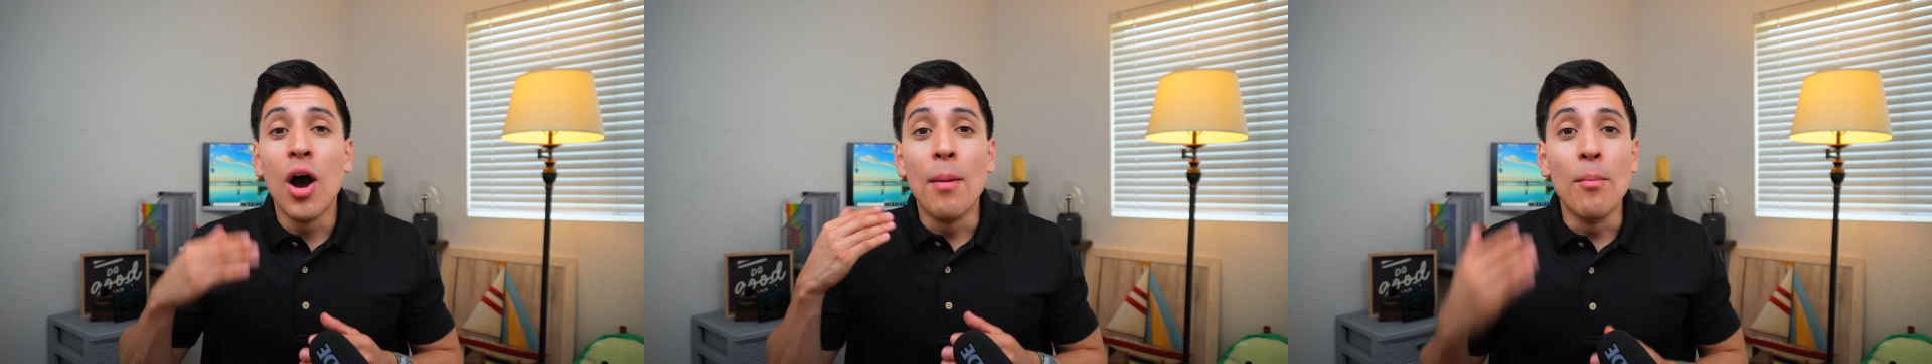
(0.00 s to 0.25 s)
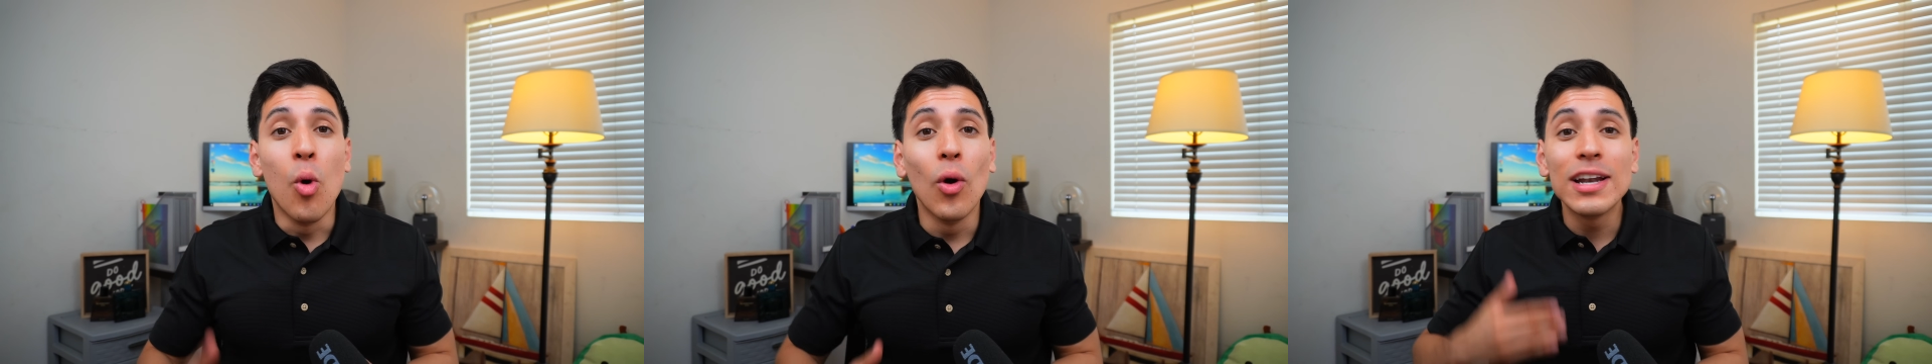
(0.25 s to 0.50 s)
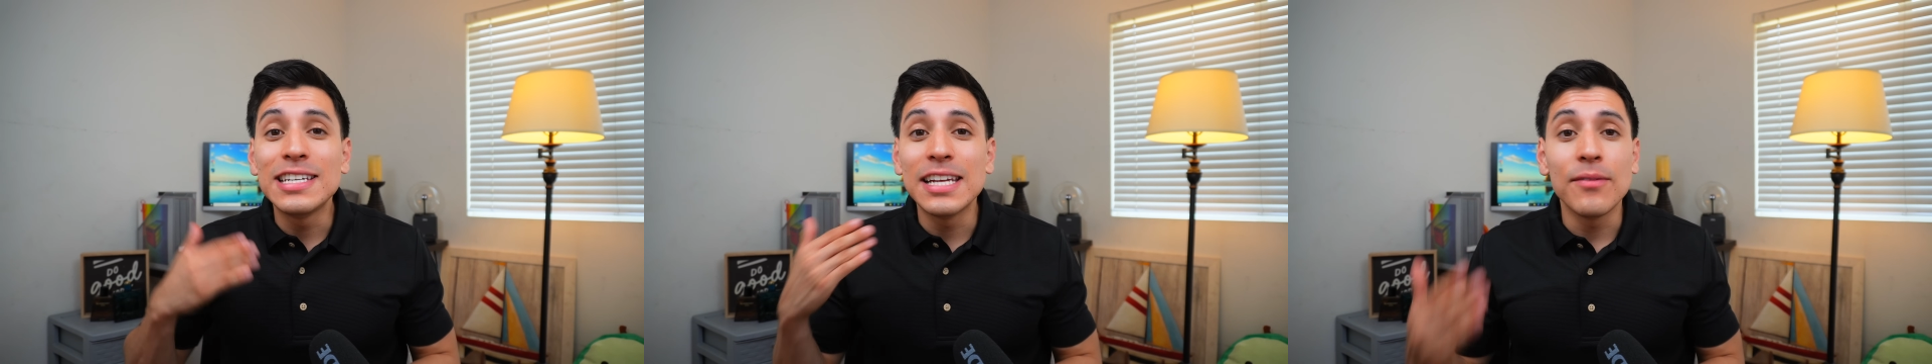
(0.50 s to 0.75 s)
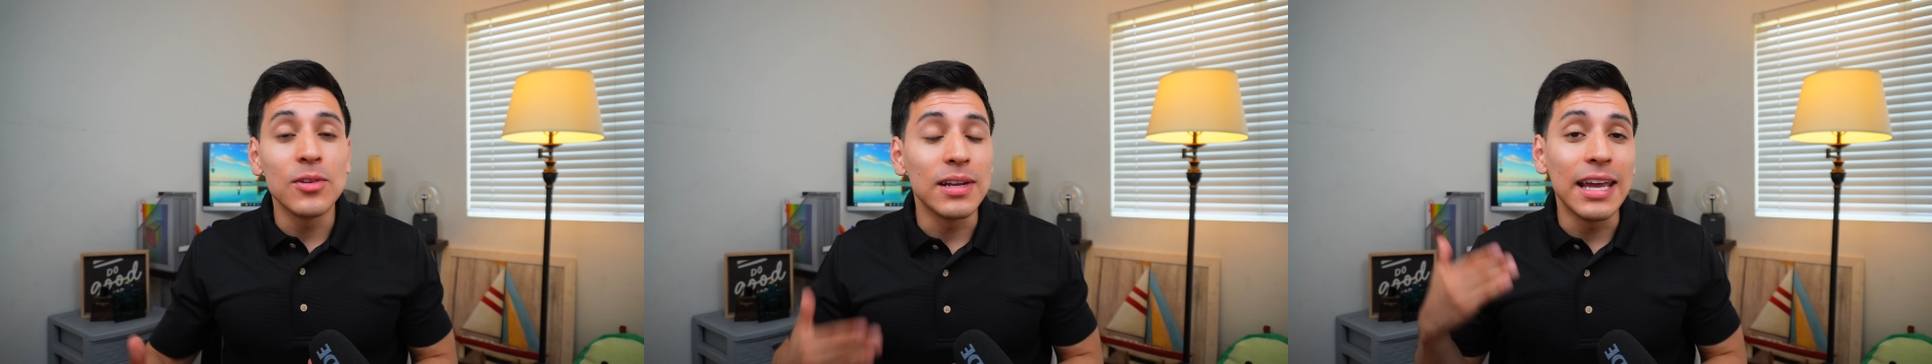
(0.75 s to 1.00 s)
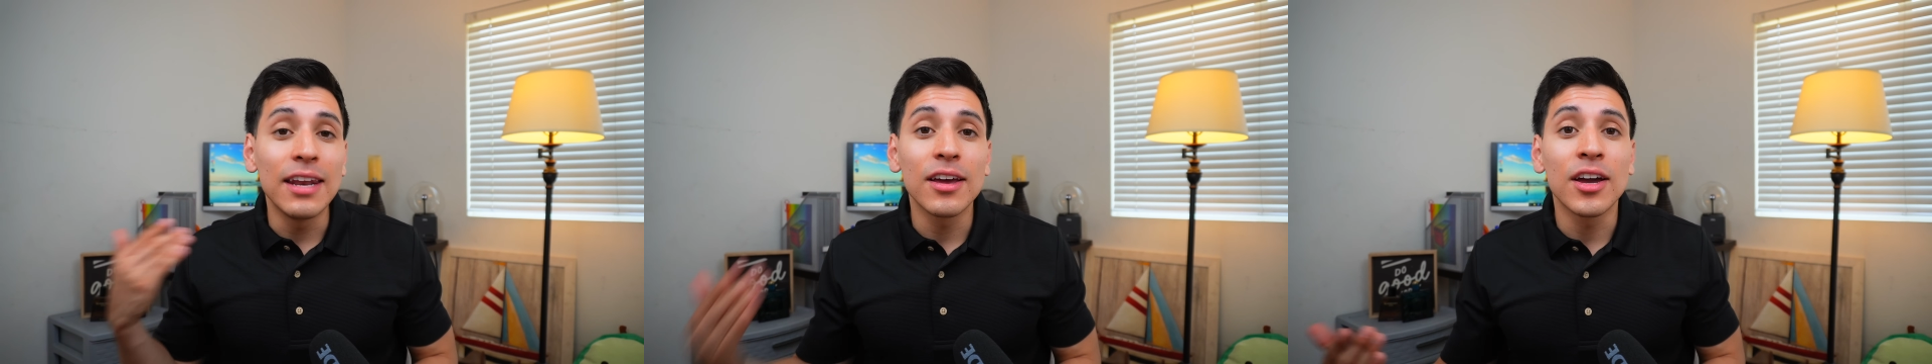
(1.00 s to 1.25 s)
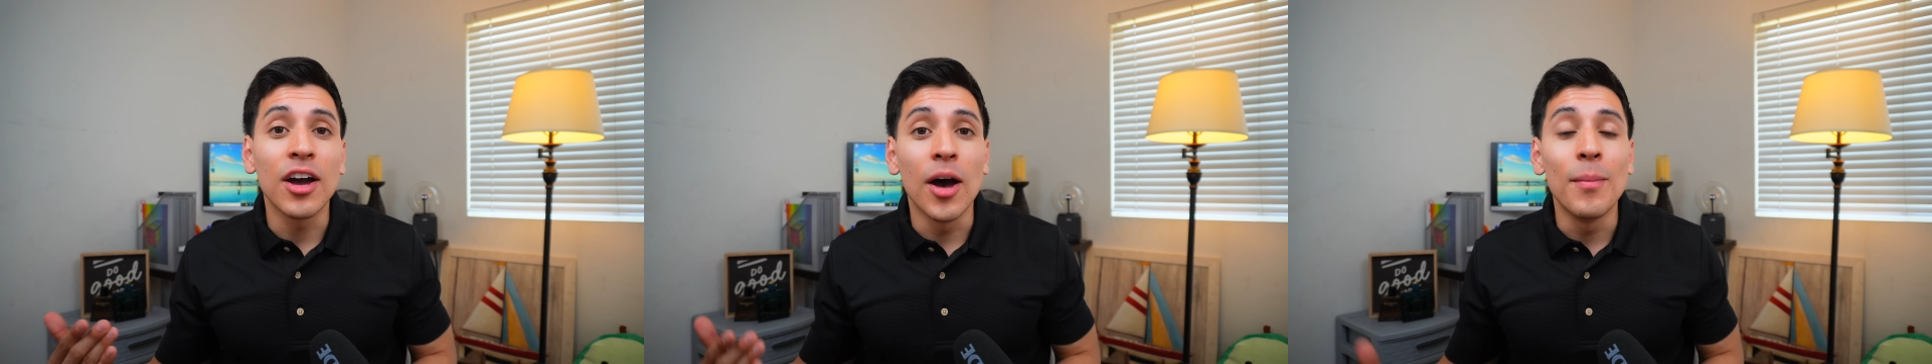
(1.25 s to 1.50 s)
more dividend
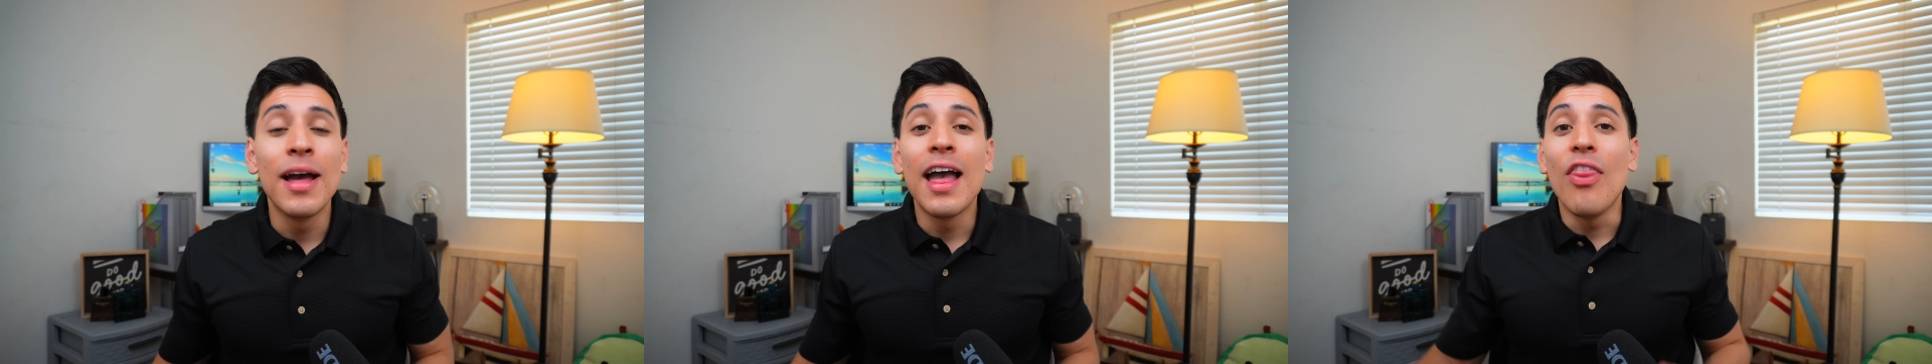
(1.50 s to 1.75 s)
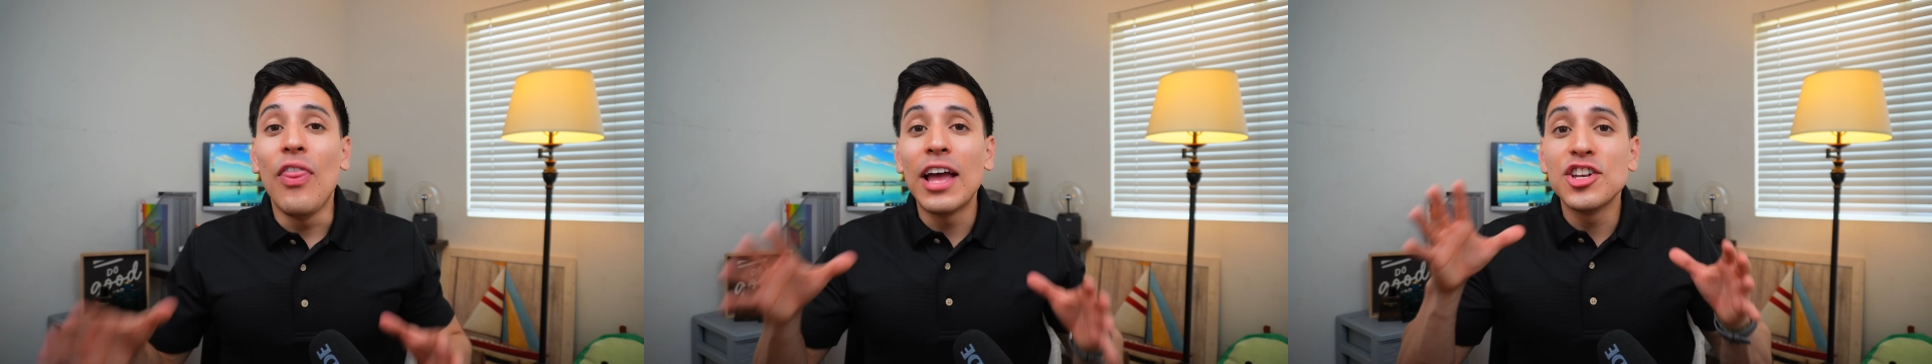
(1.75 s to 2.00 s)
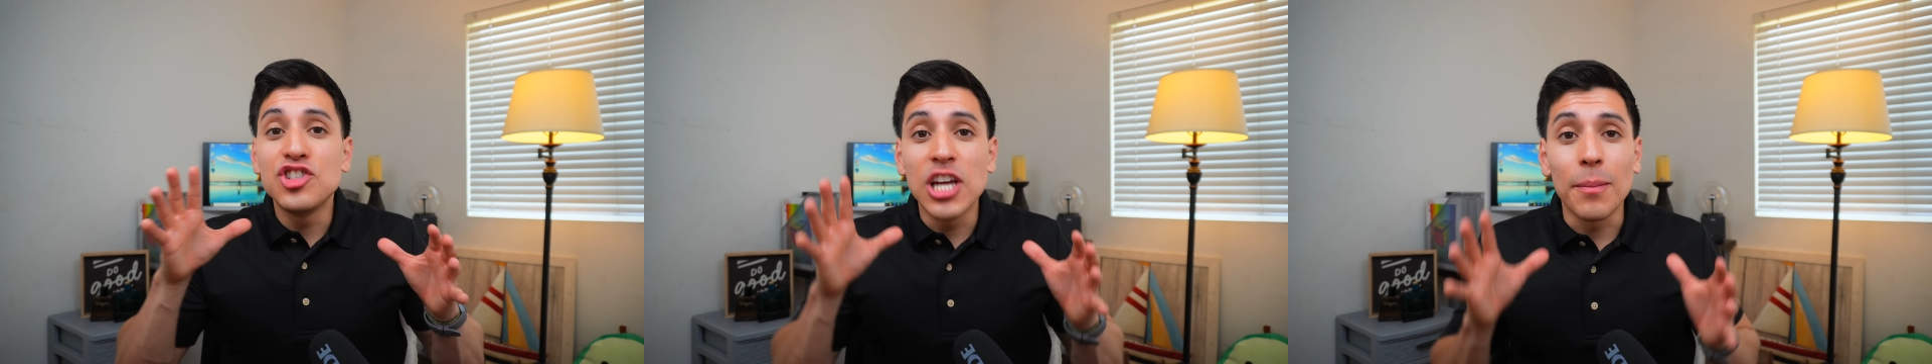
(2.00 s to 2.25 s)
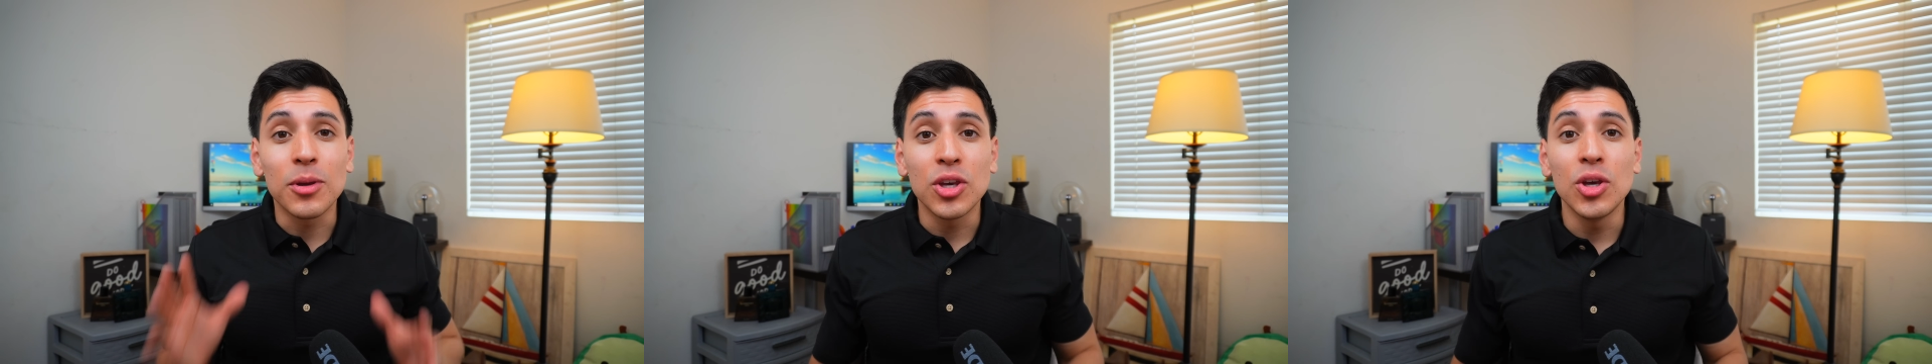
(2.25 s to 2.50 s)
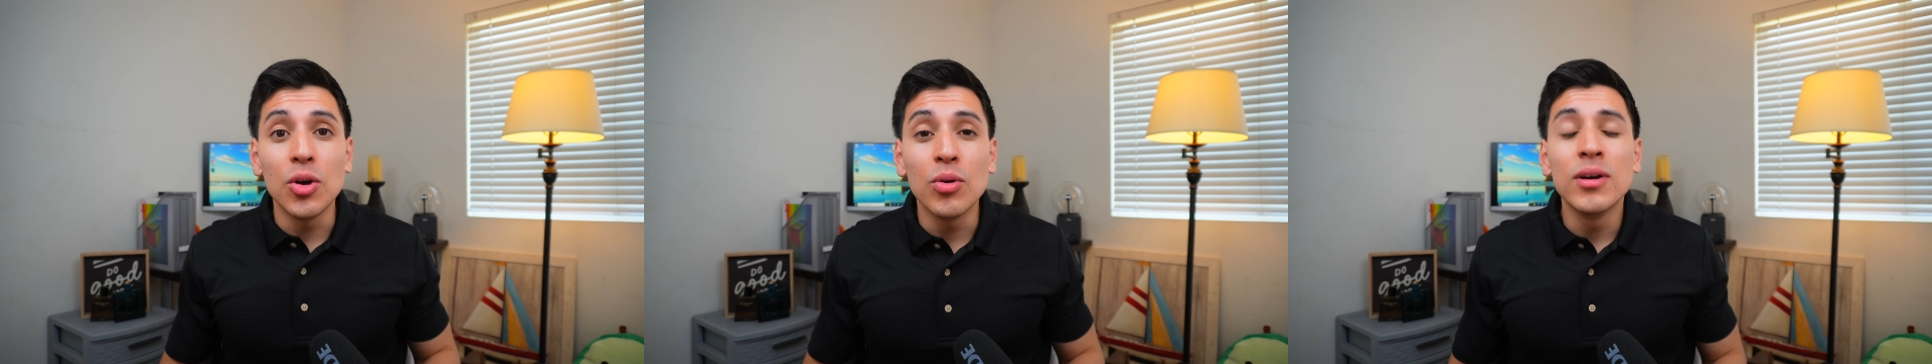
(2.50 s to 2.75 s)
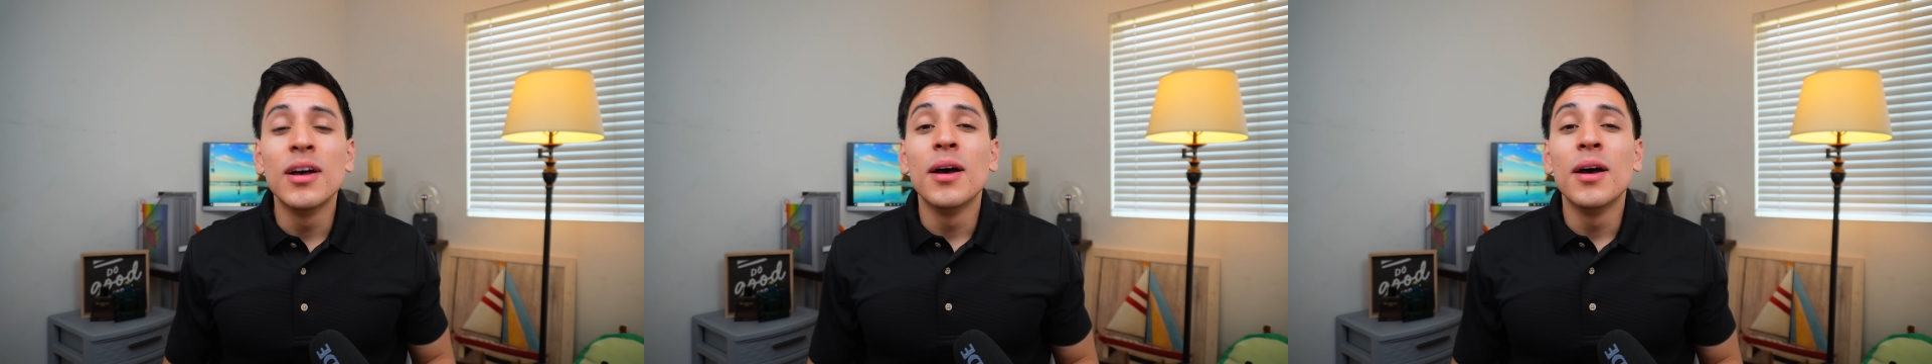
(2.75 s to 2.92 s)
income than JEPQ